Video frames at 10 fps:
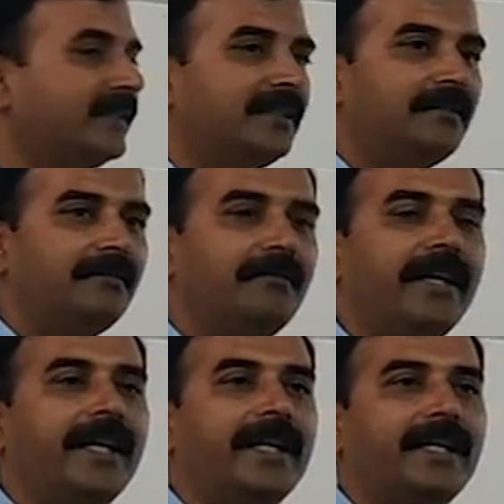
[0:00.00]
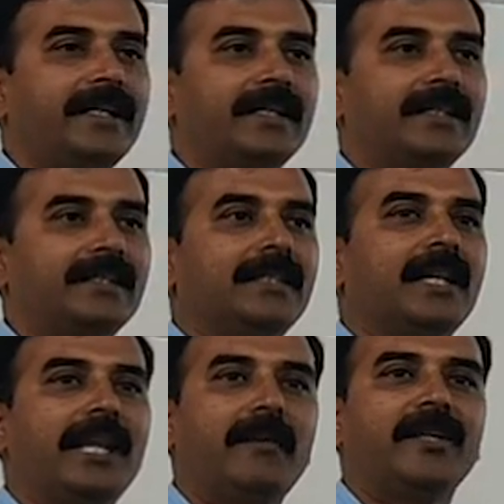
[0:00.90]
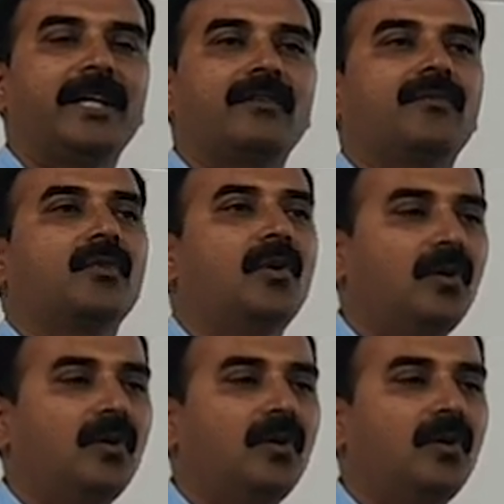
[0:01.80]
where the laminar flow